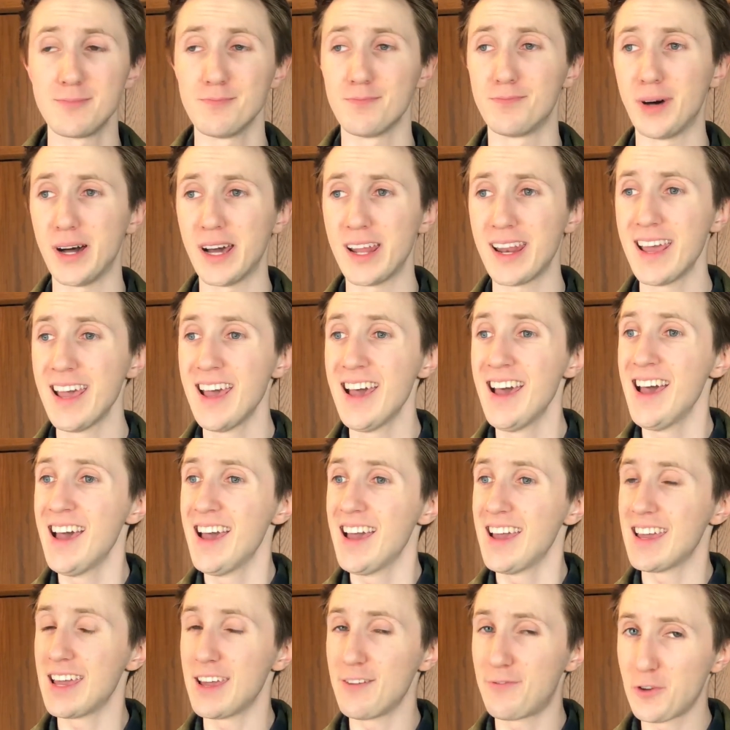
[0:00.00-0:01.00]
But
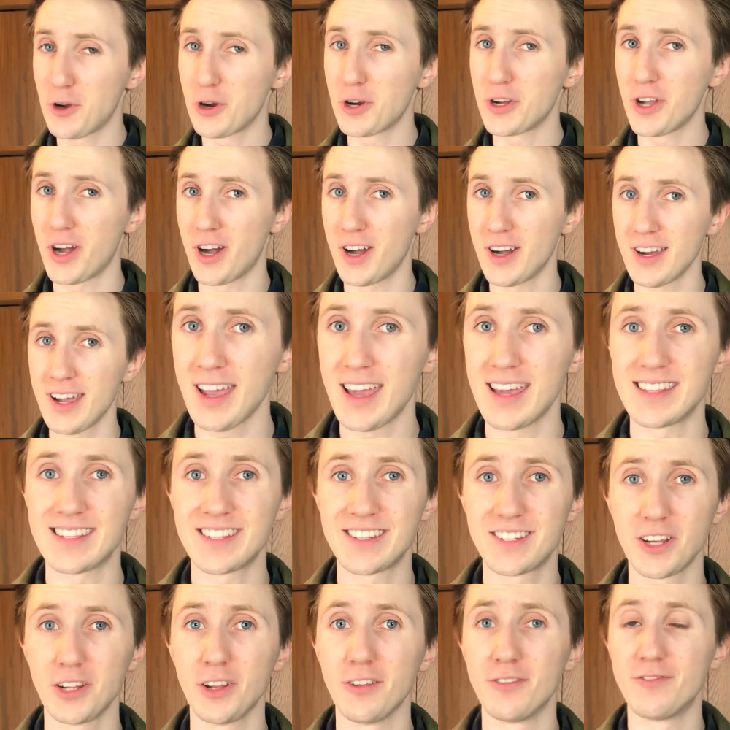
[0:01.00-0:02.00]
if you're young, it's
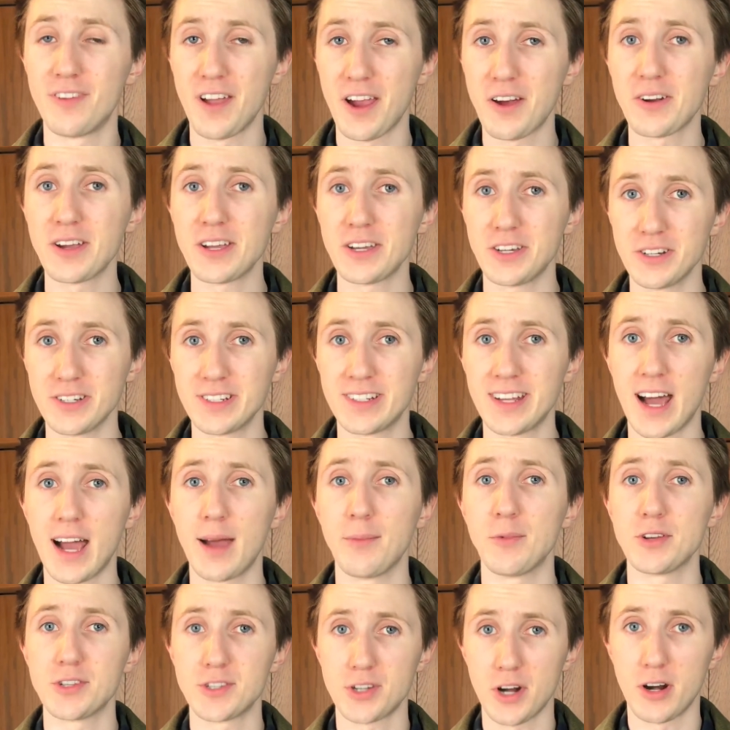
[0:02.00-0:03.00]
still a very good
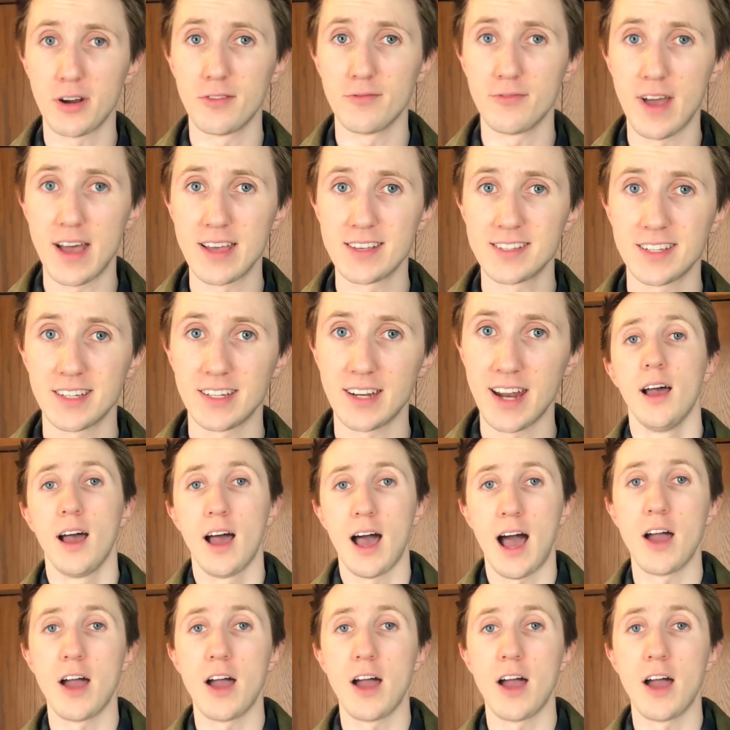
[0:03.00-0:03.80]
time to start investing.